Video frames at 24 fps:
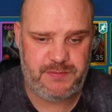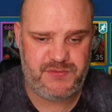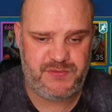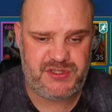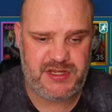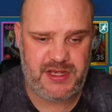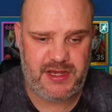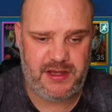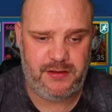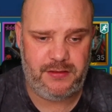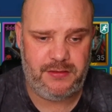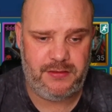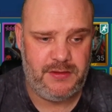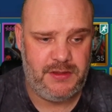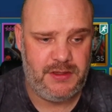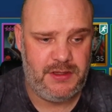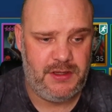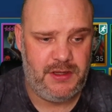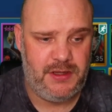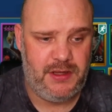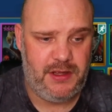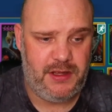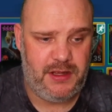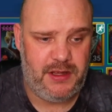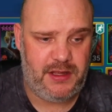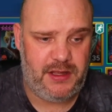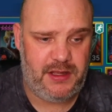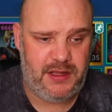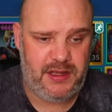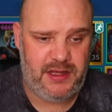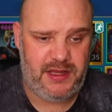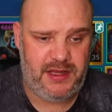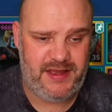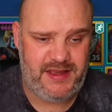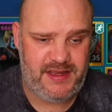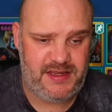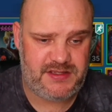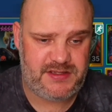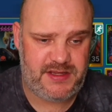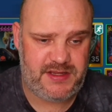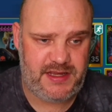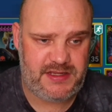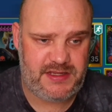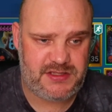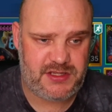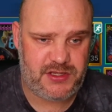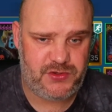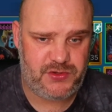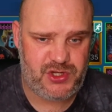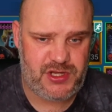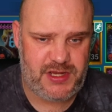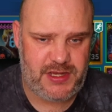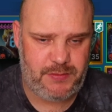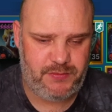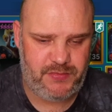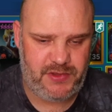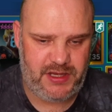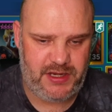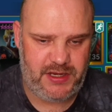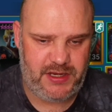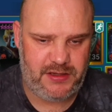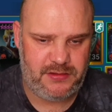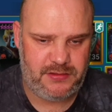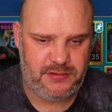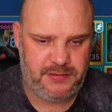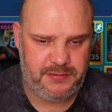so he's a good champ, you know.